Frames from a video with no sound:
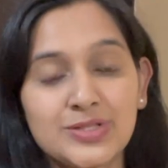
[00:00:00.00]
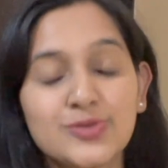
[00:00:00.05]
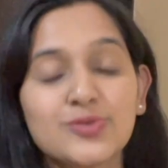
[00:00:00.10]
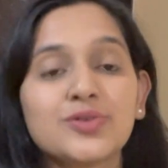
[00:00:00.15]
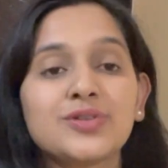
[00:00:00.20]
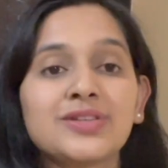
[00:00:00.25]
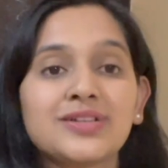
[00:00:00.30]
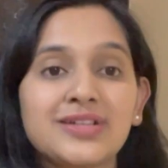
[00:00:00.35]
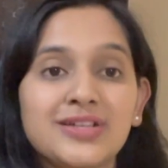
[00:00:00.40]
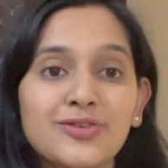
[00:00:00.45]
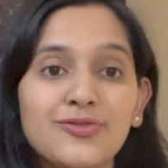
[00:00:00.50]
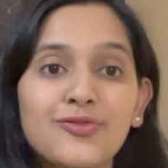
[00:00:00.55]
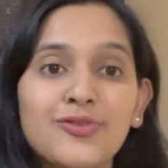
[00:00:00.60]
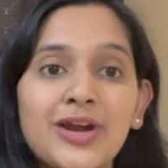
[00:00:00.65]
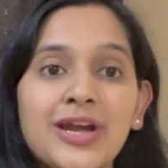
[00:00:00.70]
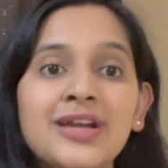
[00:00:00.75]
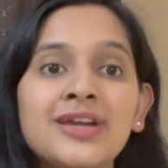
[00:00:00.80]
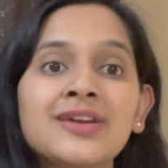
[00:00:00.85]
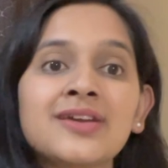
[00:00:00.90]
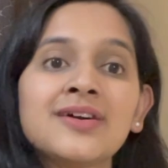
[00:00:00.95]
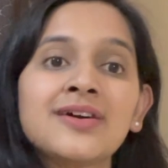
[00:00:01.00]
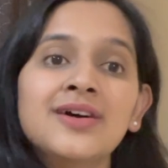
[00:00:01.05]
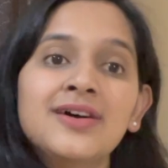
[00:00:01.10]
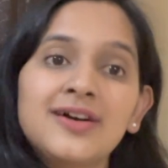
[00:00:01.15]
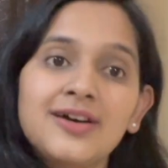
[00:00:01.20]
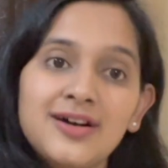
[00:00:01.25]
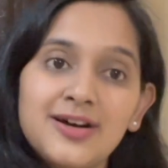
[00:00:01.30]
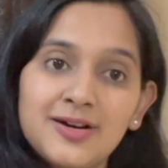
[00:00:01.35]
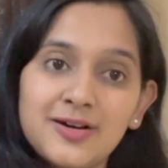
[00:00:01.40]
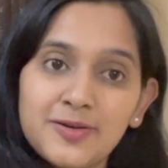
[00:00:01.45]
So the different
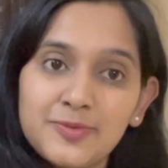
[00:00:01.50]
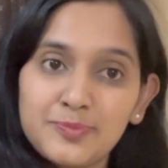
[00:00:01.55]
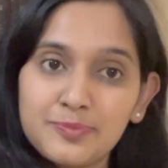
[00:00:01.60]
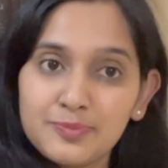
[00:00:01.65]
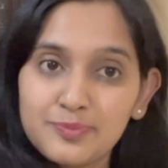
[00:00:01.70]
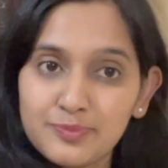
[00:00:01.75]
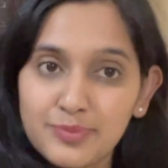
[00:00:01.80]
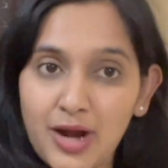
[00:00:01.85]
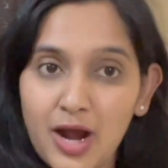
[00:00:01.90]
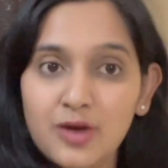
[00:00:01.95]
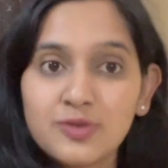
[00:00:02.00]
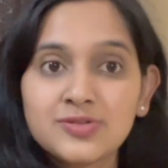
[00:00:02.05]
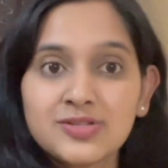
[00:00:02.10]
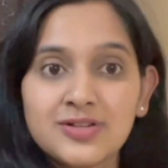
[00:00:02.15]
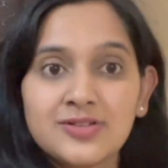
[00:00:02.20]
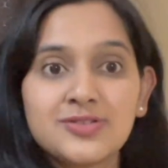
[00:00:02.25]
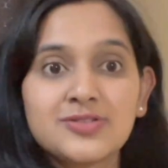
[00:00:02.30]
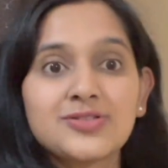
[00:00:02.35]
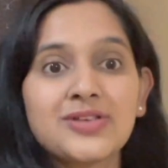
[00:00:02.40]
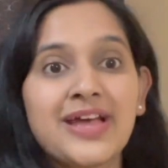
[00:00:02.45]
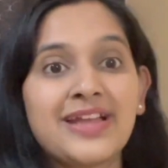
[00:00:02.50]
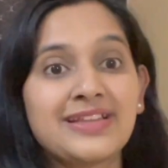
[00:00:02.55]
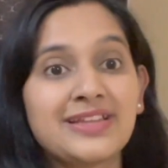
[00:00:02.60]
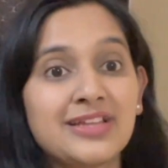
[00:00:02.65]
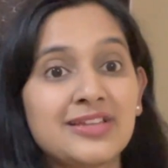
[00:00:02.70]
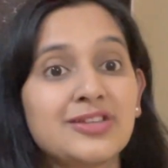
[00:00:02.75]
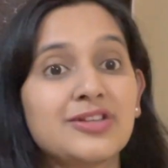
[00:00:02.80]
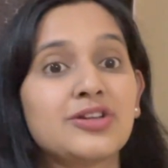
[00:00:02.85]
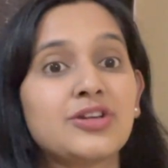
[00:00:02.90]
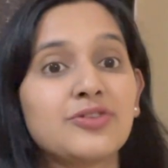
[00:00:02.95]
browsers and
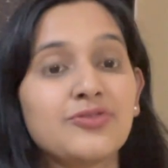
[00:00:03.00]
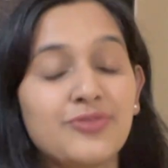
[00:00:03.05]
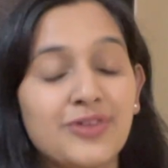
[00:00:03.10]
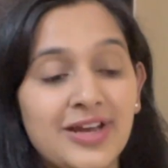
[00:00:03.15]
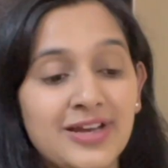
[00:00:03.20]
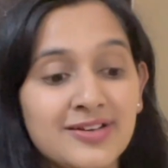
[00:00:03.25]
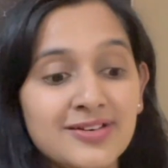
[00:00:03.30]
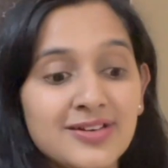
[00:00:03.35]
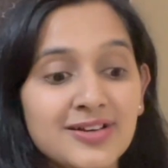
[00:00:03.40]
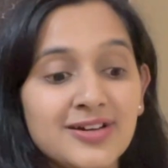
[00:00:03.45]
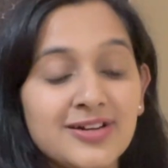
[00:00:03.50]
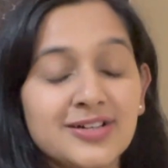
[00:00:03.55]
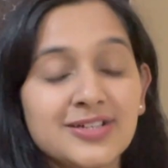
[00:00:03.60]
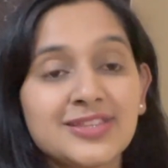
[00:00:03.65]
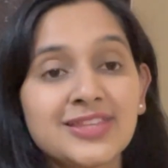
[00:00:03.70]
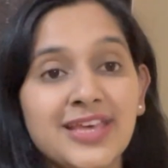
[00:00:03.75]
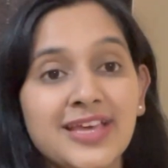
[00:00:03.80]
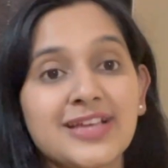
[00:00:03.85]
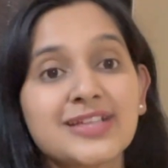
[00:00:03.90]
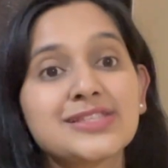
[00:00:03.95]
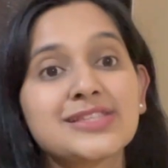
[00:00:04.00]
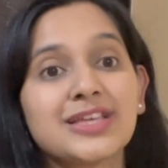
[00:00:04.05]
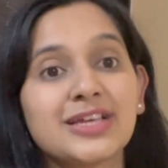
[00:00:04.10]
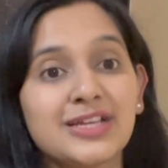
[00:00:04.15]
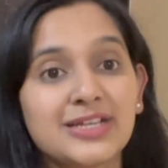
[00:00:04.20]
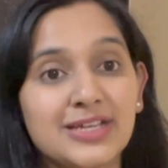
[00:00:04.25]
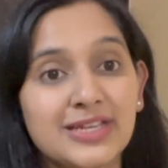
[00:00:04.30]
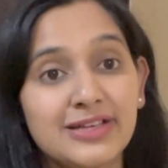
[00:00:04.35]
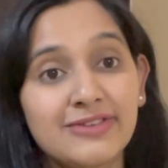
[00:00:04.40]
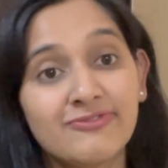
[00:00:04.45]
then the different things
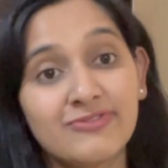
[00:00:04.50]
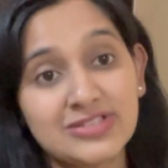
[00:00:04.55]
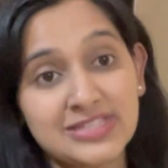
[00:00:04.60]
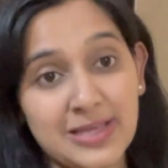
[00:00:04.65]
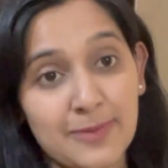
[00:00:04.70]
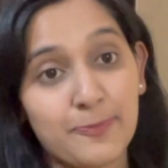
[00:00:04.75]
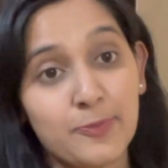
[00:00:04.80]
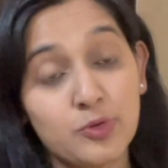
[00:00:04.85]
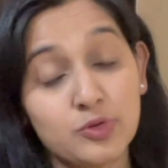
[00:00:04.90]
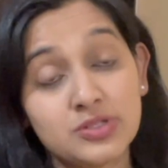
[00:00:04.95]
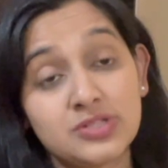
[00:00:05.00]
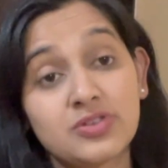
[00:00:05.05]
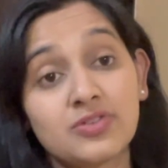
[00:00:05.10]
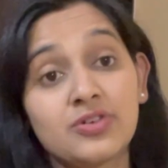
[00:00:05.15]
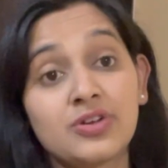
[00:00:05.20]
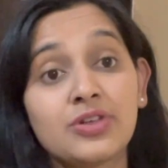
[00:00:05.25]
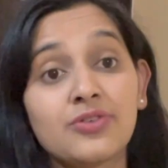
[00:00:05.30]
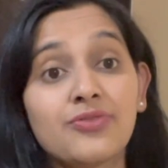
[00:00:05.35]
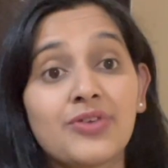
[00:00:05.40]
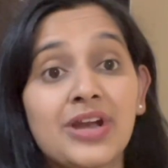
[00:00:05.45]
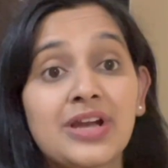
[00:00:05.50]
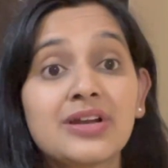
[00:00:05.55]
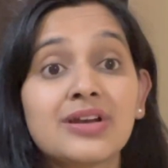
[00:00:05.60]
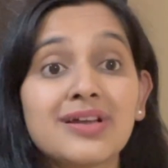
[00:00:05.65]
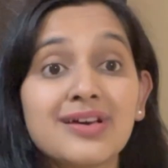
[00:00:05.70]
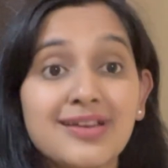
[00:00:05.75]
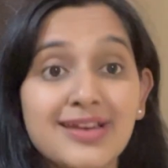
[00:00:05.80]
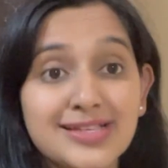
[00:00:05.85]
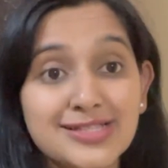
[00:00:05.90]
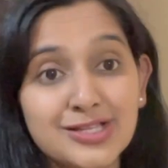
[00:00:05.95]
it supports, different
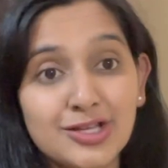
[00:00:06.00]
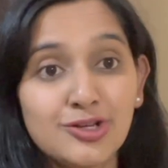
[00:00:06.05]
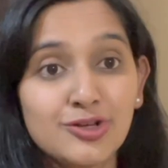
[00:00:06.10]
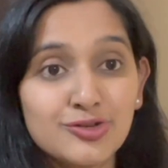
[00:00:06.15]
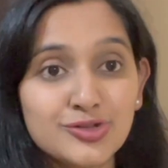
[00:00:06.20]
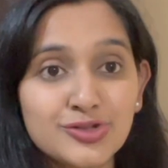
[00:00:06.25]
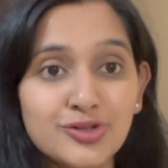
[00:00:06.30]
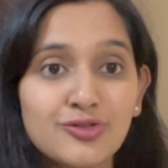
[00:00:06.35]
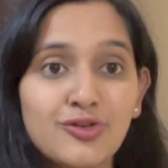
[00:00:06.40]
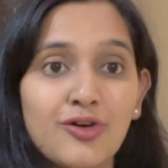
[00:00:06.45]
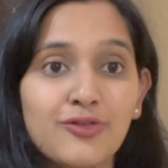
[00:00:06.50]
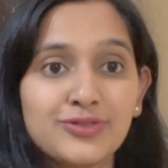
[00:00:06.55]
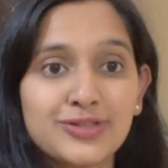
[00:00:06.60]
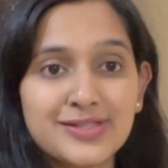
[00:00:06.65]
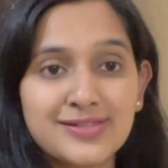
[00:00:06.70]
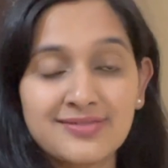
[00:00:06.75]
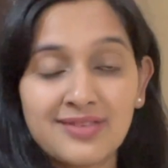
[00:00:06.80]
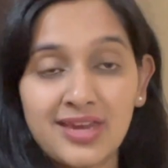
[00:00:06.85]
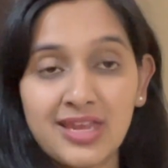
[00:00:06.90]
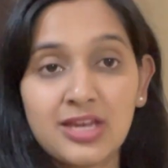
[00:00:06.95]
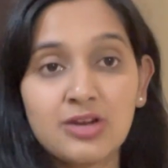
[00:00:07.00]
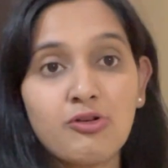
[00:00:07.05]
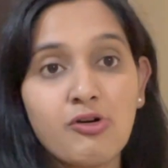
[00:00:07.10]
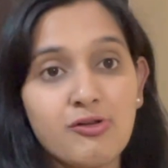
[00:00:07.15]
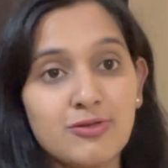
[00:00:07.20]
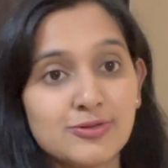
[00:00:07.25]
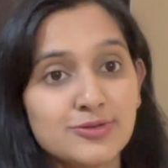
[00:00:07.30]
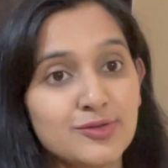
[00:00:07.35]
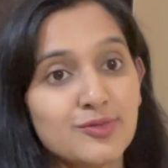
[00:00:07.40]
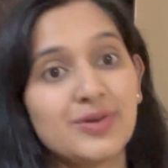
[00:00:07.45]
resolution of the screen
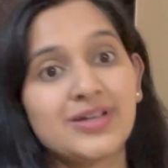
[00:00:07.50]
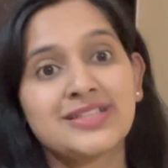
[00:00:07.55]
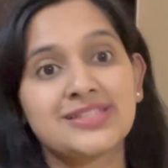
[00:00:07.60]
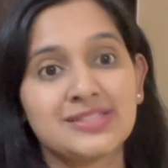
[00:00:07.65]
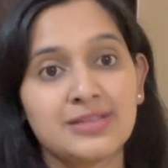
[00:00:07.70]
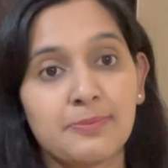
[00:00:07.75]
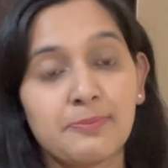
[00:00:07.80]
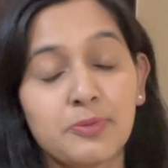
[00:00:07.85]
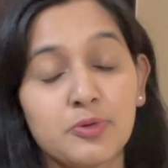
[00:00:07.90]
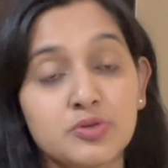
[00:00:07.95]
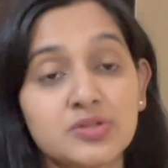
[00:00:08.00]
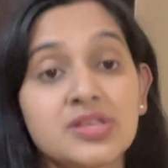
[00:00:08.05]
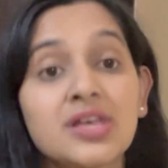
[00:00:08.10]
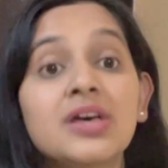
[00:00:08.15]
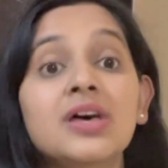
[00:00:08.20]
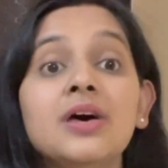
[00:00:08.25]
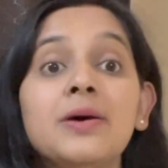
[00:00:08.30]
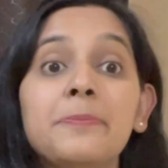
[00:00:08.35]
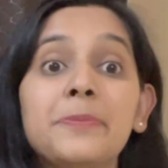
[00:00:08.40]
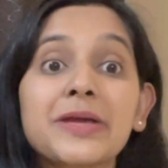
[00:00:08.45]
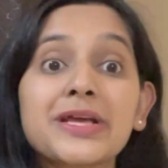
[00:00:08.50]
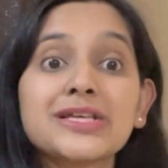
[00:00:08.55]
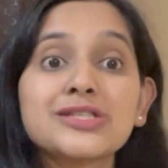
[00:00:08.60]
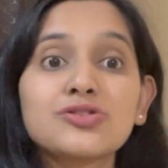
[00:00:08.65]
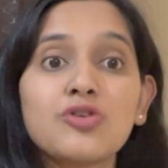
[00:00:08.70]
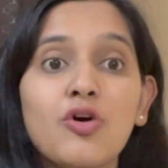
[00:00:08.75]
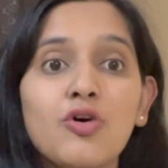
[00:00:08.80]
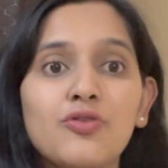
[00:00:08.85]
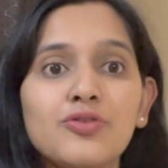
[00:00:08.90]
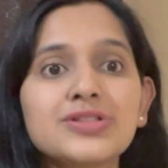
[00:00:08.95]
also it supports because
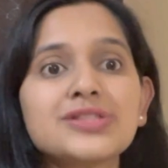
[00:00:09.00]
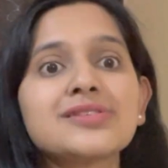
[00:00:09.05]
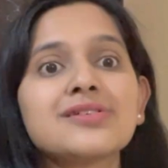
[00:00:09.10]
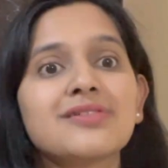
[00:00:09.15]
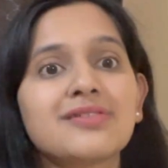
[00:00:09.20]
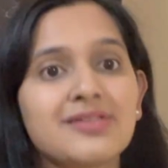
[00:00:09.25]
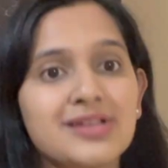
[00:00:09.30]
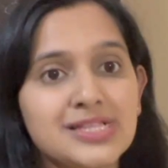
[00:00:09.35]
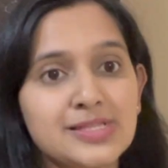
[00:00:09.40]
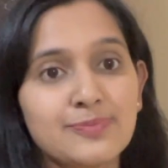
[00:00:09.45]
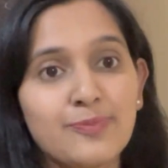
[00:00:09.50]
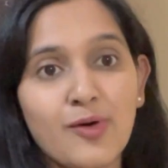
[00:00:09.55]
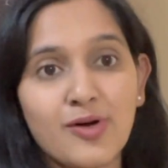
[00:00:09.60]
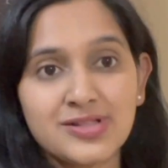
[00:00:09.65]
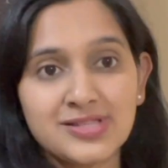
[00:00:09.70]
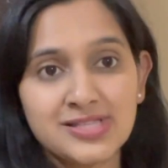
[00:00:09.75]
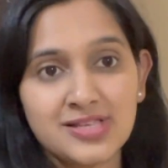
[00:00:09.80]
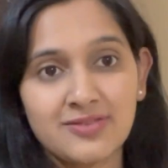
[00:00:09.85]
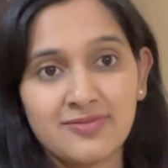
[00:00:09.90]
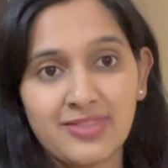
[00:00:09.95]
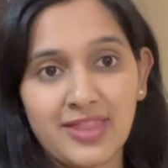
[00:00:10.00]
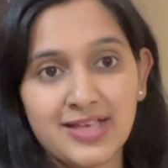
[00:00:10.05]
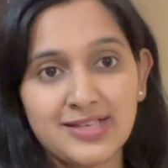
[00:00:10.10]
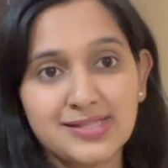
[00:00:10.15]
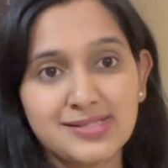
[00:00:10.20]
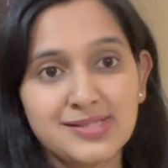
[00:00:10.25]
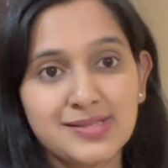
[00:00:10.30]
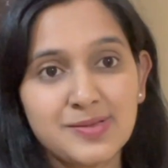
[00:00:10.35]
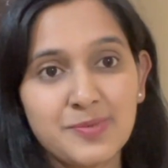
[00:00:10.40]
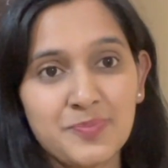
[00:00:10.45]
of its
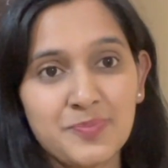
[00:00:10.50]
responsiveness.